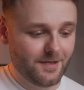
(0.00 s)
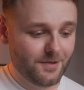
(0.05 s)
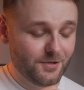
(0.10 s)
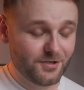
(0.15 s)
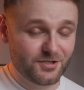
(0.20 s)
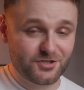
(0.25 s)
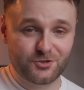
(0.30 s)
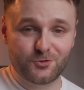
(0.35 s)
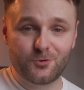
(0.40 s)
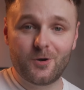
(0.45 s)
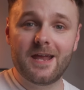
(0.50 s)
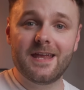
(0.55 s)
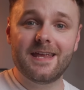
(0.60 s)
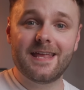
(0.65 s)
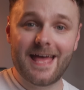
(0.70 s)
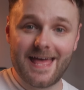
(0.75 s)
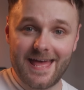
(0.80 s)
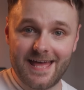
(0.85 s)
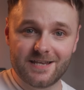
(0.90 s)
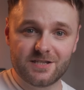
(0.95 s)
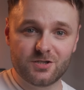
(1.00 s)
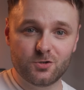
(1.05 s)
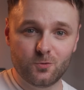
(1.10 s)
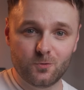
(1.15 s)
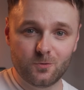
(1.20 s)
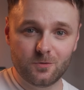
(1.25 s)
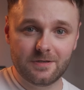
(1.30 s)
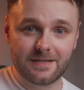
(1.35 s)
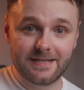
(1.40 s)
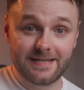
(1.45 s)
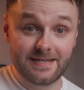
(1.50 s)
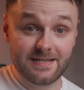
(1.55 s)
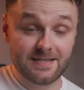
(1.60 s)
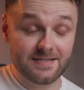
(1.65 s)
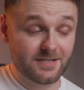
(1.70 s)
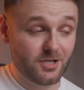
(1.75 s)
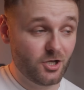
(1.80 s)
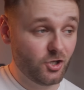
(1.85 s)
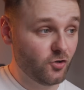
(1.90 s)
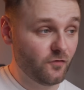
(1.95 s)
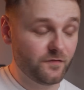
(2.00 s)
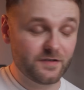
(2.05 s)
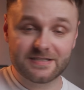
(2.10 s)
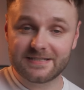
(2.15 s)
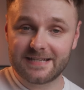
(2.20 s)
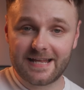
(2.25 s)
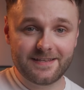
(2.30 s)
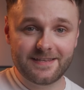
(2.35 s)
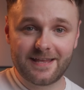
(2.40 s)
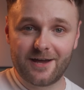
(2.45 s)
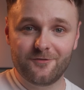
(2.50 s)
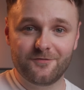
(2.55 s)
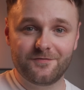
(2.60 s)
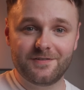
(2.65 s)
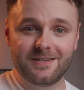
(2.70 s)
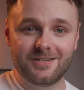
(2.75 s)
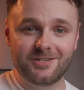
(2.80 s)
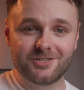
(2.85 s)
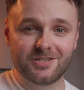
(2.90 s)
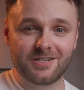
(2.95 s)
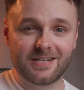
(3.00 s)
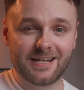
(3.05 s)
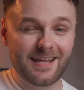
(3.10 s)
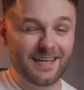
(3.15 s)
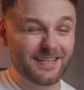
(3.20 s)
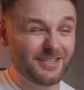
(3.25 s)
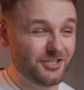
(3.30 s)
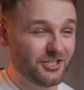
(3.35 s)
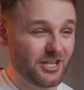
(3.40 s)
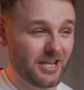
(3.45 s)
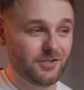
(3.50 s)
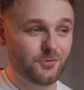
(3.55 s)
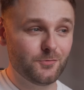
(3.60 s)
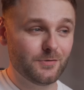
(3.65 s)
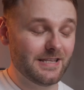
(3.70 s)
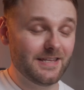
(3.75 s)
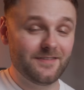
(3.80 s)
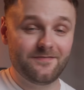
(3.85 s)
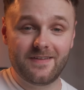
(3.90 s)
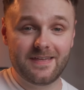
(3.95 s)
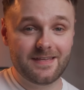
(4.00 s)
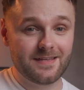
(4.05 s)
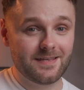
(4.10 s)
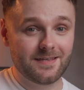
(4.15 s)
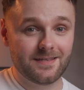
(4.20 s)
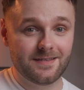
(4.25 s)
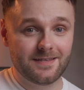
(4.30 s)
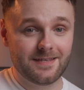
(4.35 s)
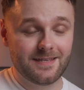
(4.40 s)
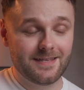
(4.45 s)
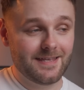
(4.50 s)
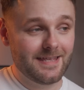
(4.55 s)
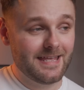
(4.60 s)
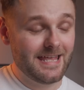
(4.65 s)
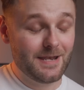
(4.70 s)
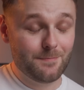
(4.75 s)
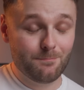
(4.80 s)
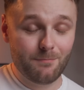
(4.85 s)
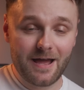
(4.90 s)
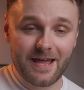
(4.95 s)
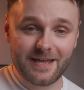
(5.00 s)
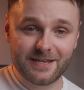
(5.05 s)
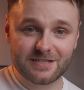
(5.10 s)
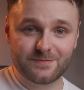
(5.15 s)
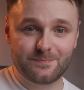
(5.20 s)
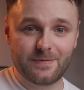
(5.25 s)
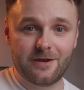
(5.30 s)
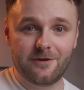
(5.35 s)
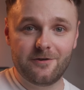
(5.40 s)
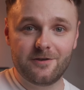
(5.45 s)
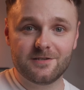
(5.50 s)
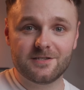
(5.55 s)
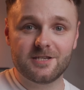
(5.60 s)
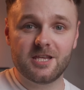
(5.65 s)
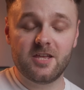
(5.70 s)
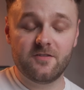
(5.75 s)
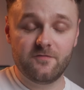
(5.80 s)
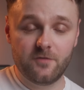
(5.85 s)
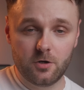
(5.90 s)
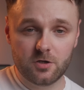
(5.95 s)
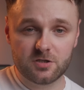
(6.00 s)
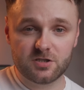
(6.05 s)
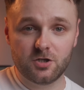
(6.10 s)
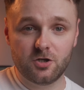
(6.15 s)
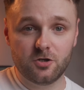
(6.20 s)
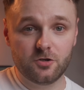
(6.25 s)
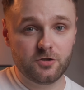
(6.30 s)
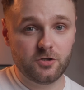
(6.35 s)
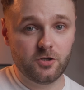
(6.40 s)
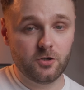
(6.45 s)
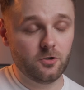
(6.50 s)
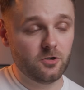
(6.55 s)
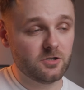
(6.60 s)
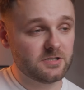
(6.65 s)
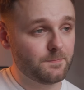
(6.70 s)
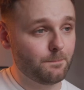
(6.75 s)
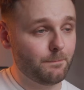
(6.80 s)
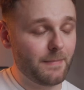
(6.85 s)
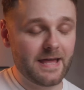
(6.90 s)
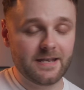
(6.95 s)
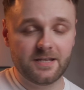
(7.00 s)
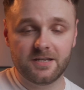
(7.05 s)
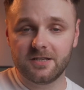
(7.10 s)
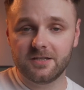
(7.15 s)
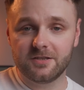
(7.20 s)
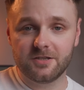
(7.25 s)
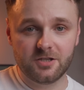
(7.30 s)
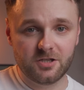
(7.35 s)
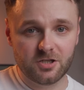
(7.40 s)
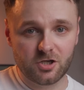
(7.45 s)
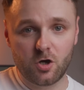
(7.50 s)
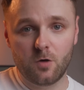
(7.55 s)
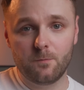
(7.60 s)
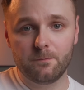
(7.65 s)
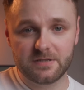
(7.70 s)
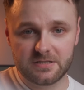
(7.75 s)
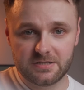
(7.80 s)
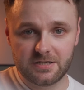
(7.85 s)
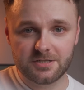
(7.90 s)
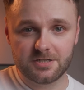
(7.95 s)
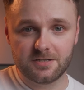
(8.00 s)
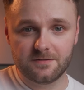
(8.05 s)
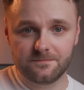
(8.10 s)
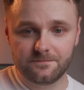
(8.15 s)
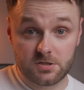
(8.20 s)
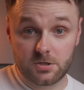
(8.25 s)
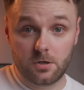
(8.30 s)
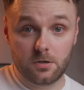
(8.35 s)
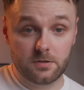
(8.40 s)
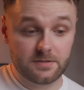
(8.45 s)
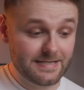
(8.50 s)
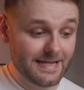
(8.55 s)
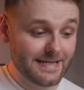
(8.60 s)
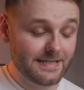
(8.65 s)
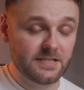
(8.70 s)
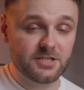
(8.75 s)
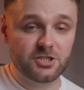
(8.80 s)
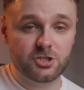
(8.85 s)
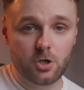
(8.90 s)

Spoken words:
the stray hair tool is another standout feature that I genuinely think, in my experience, Evoto does better than the competition. So take this